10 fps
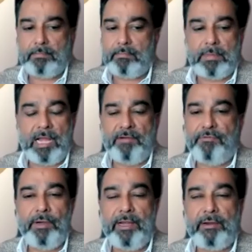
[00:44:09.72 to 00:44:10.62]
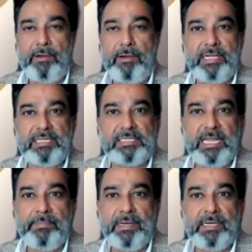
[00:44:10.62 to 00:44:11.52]
I fully agree with that
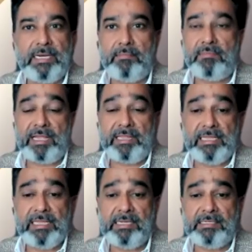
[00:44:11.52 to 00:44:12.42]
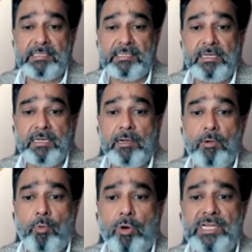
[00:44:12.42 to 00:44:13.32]
statement, and I think that's
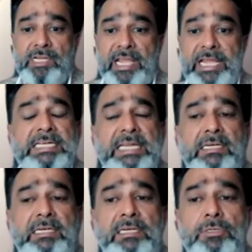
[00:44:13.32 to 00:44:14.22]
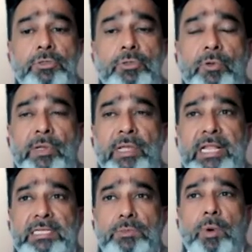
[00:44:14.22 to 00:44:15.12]
what I intended to do in
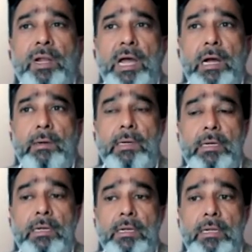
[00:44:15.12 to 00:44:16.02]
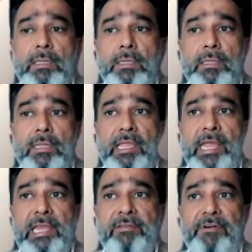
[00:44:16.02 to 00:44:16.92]
this 1 hour.
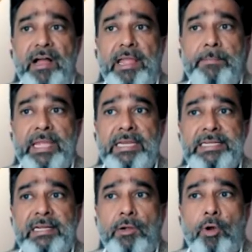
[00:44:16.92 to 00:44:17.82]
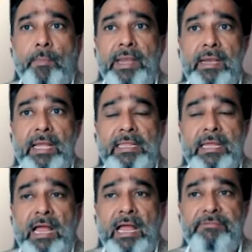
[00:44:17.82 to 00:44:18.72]
And if I'm getting a comment like that,
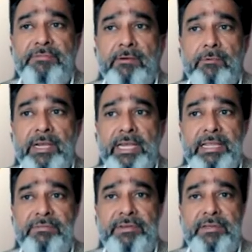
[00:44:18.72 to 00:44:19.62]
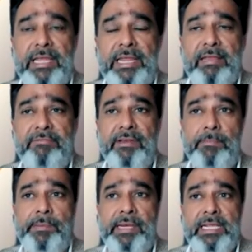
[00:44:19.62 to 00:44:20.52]
I feel relieved and I feel
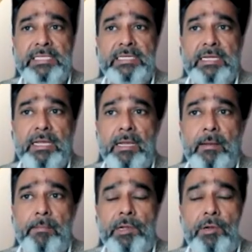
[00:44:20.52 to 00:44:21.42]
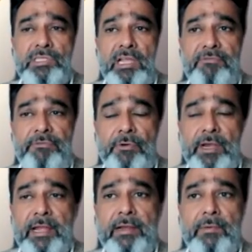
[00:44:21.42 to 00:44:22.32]
pleased because I fully
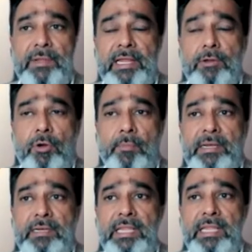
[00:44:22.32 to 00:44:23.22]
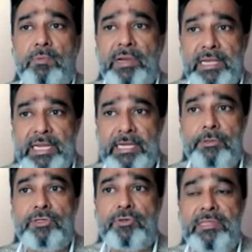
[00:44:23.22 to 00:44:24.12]
agree with that comment that we need to
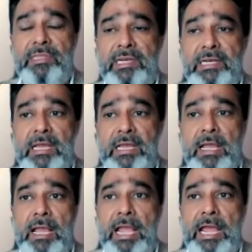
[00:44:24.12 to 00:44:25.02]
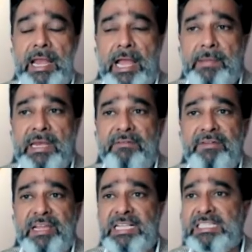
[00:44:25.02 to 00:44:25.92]
strengthen it. And I believe
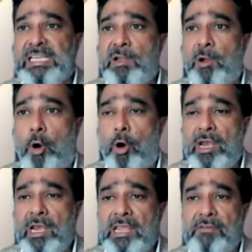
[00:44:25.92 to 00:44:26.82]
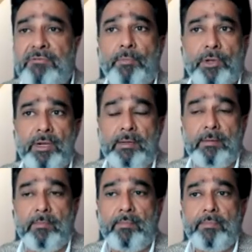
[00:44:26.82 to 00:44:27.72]
it's the only formula
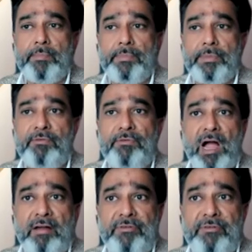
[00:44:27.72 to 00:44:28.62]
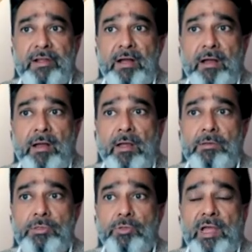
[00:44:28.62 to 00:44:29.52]
for Africa
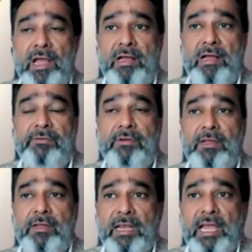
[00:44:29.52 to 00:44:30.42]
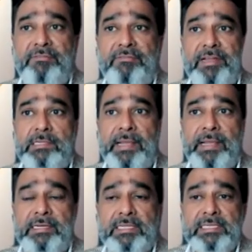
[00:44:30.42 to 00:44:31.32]
to have life
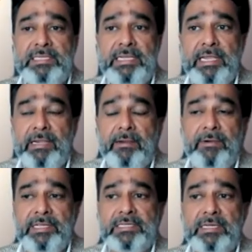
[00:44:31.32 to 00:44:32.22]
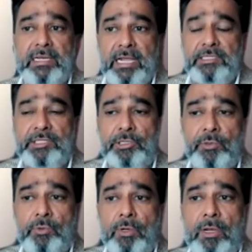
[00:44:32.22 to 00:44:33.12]
expectancy increase. It's
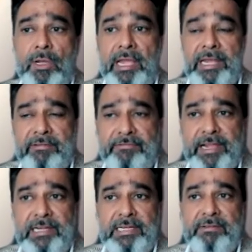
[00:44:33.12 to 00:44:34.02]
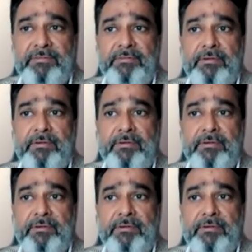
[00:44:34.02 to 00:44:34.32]
through an effective